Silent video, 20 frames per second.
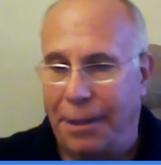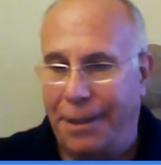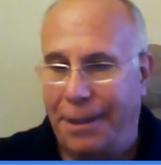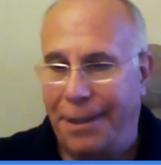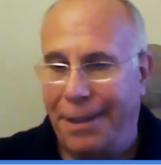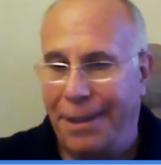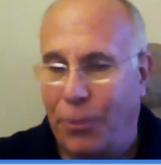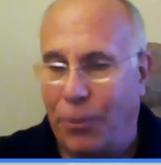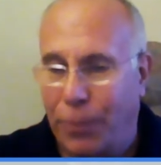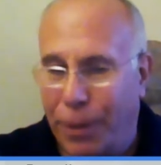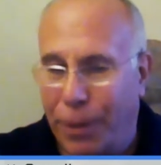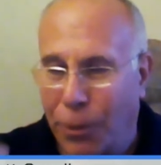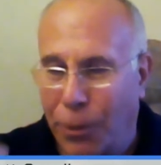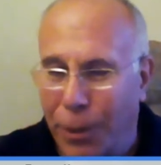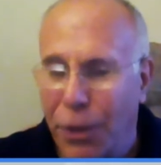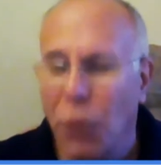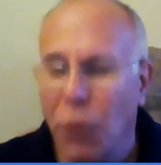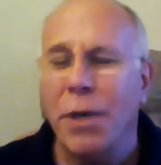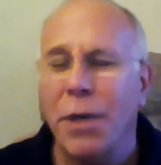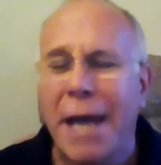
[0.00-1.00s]
know, there were
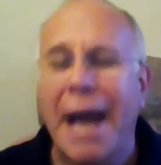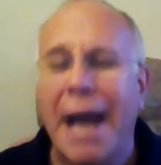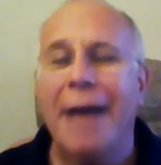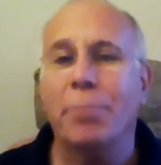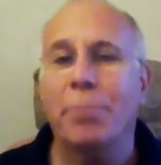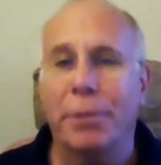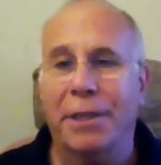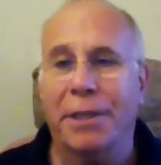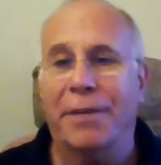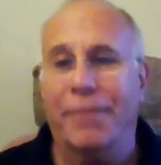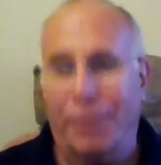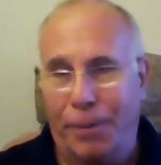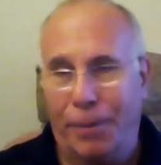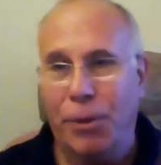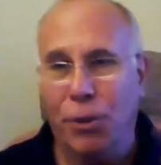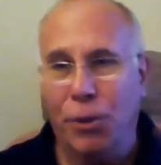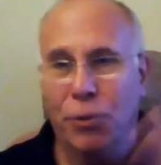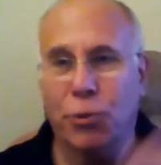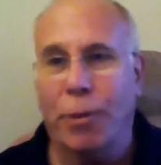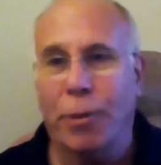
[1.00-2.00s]
no non-believers.
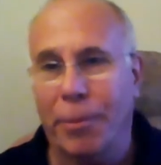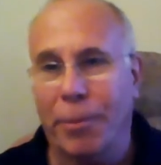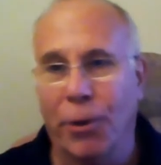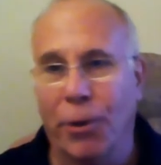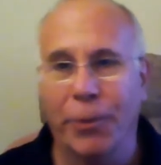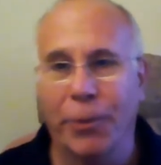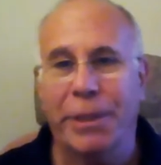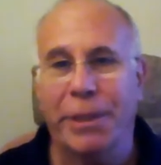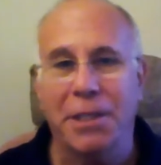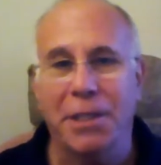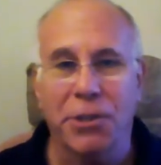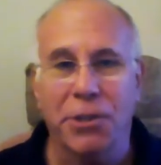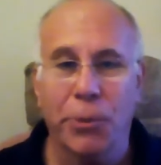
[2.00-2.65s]
Here's where I'm going with this.